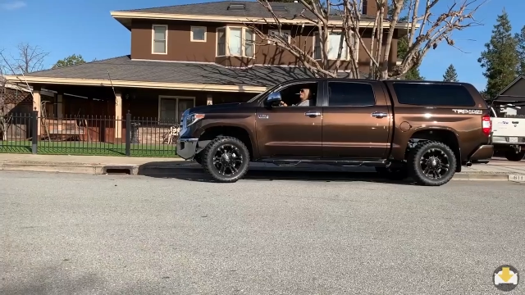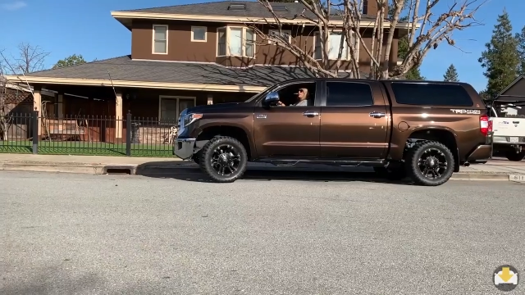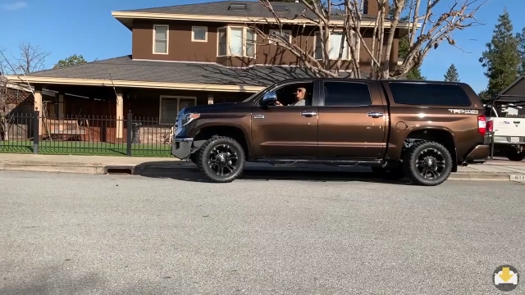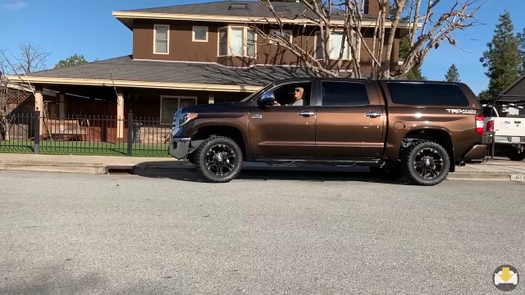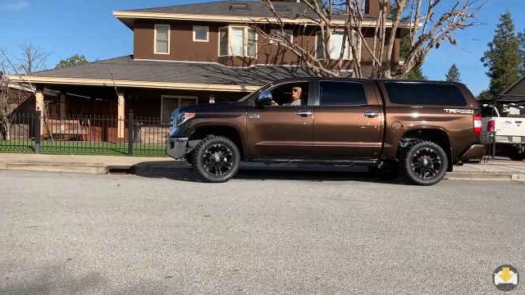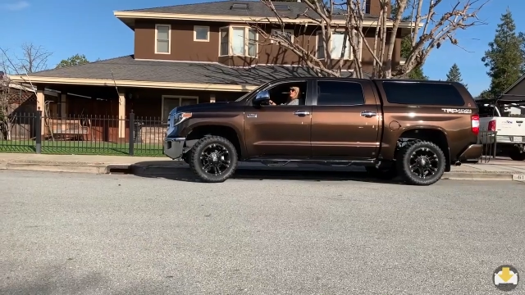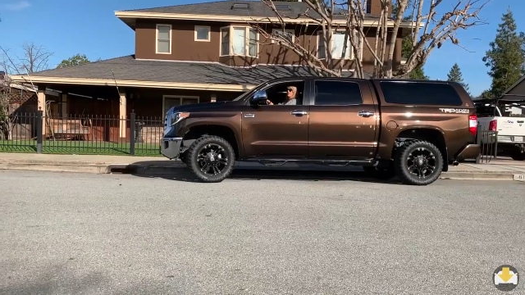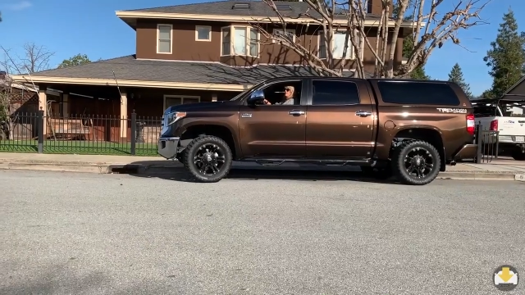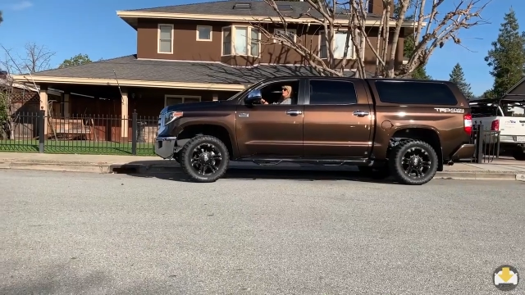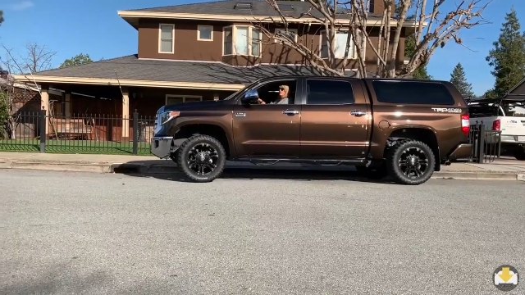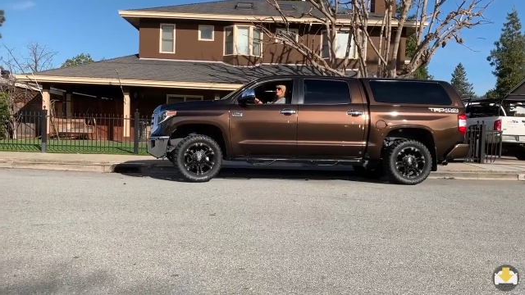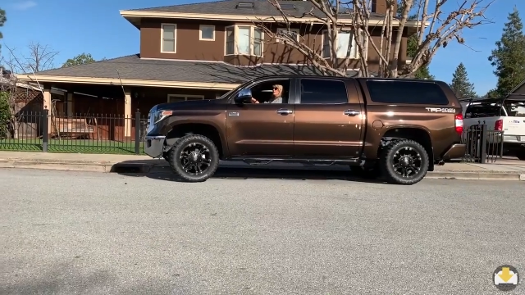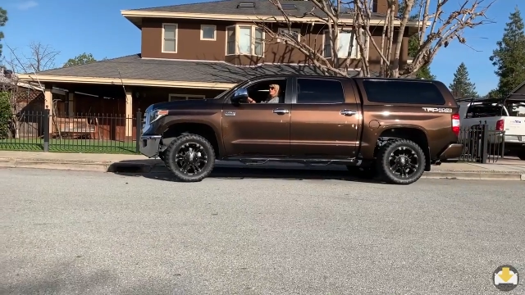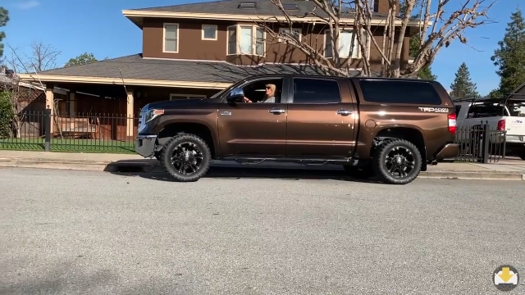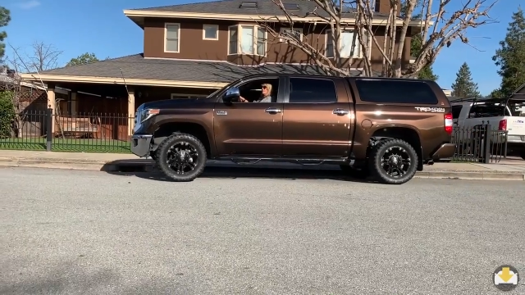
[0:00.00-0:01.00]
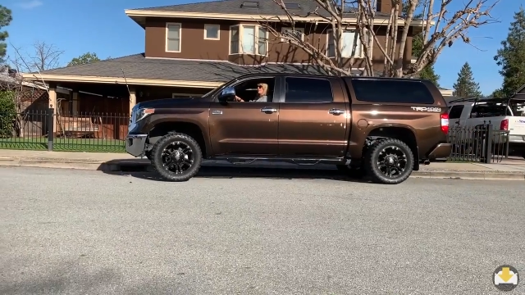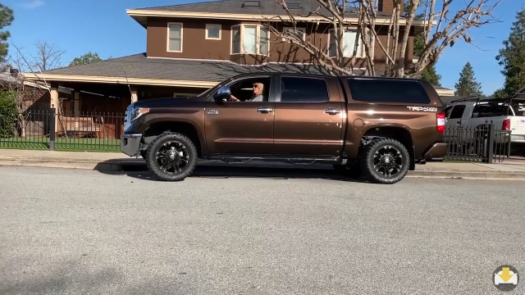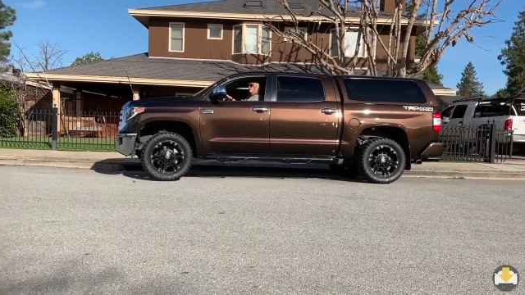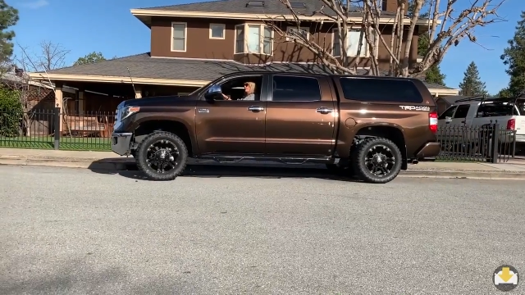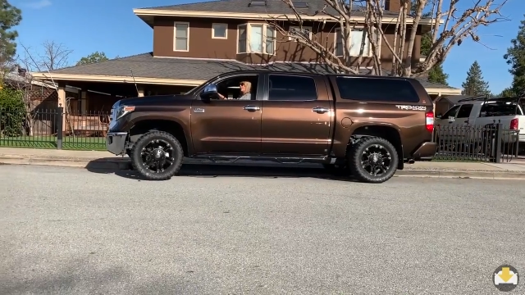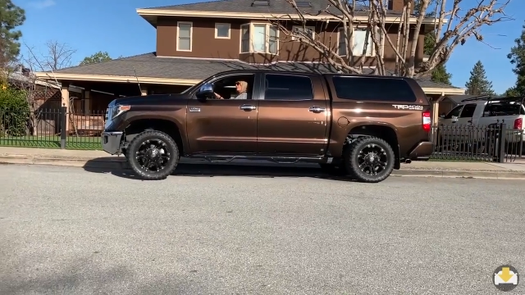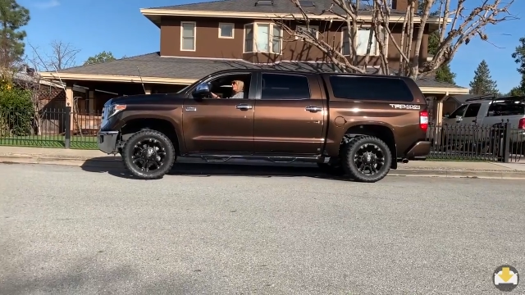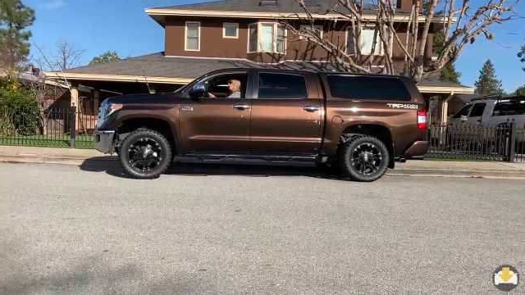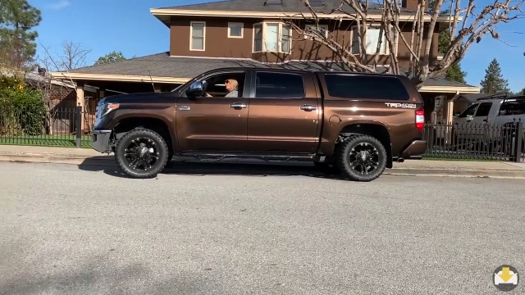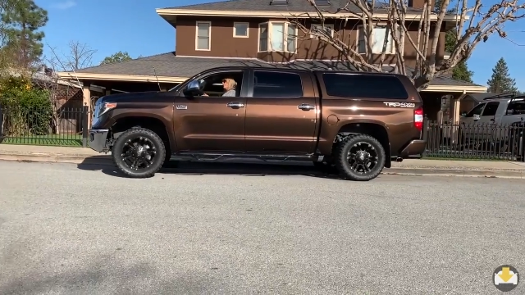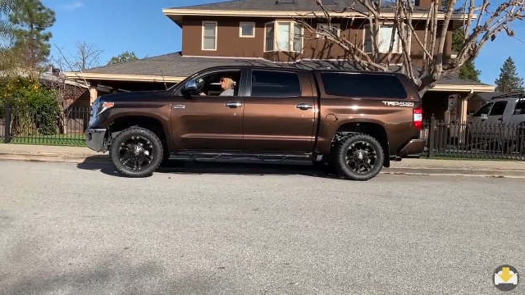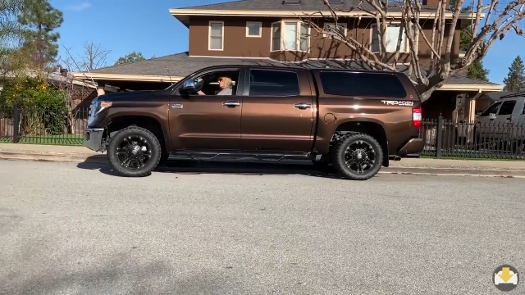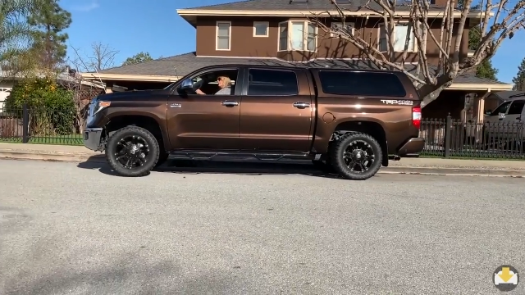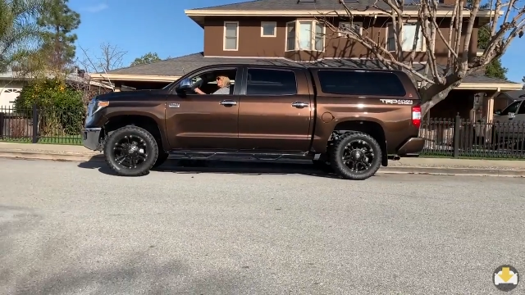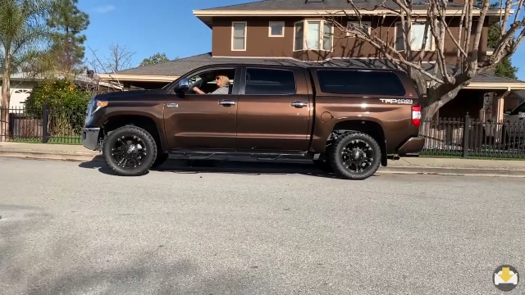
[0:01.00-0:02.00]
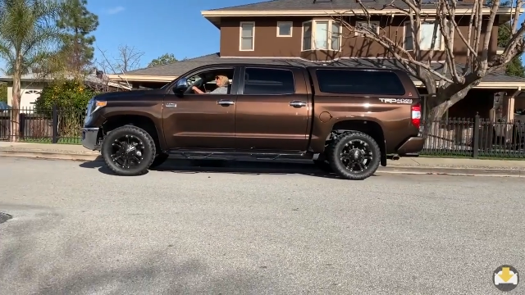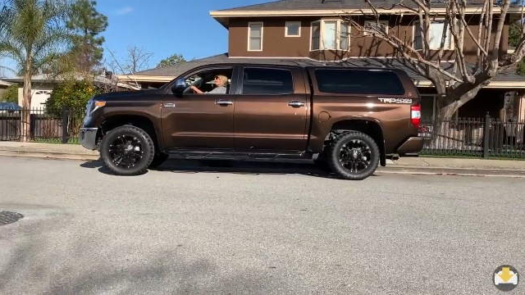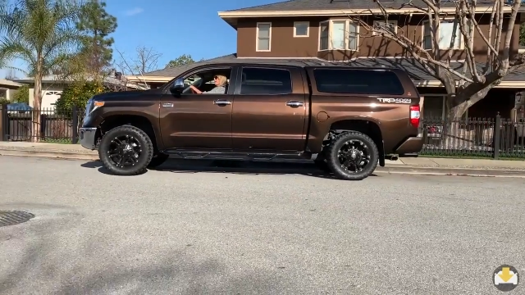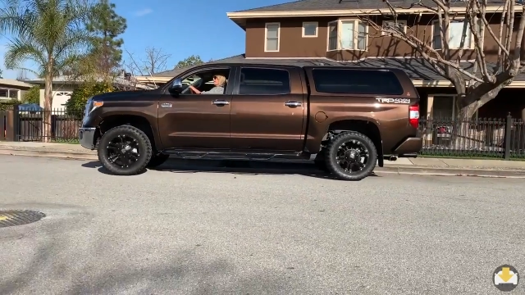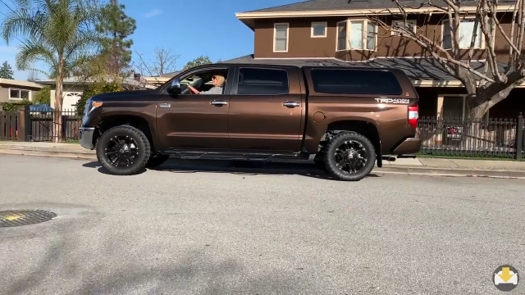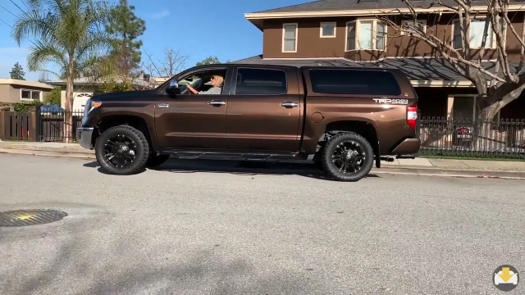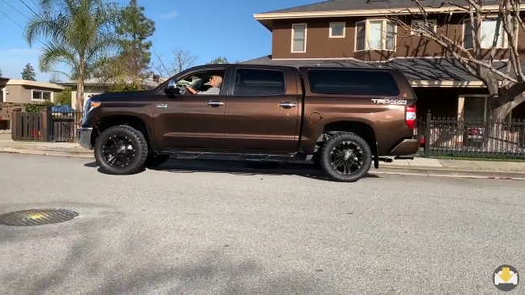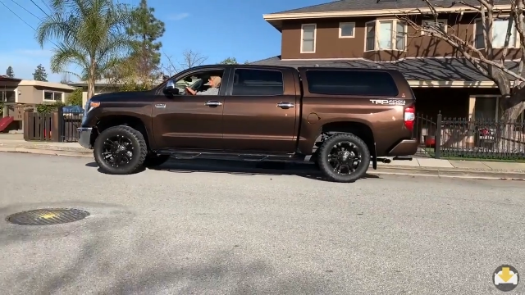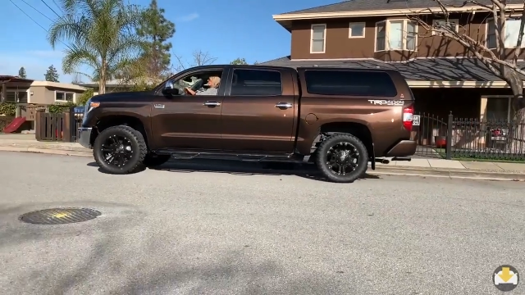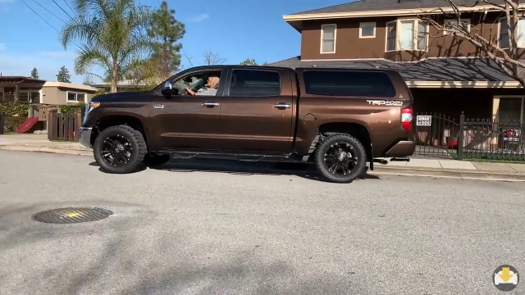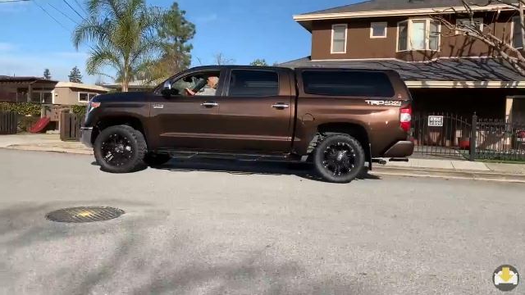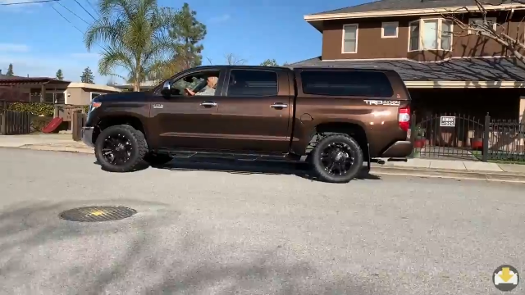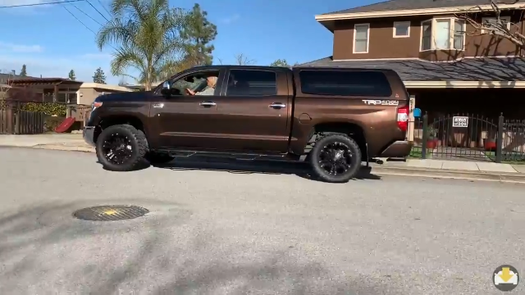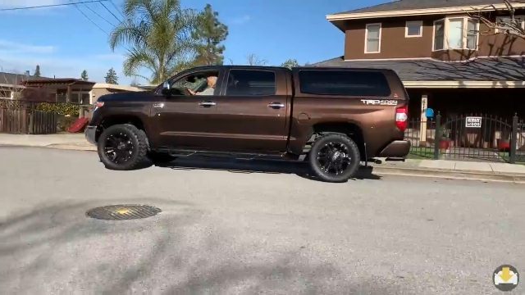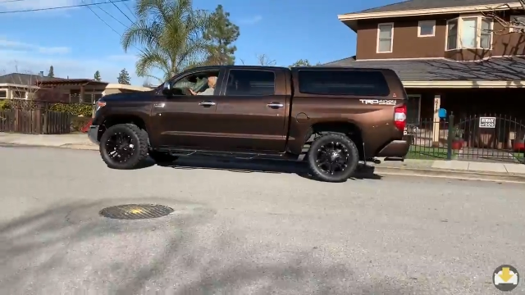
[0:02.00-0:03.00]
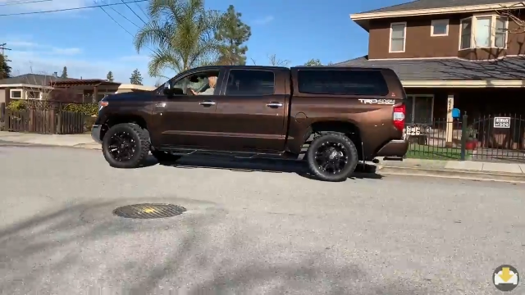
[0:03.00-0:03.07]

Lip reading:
Nobody's mouth can be seen.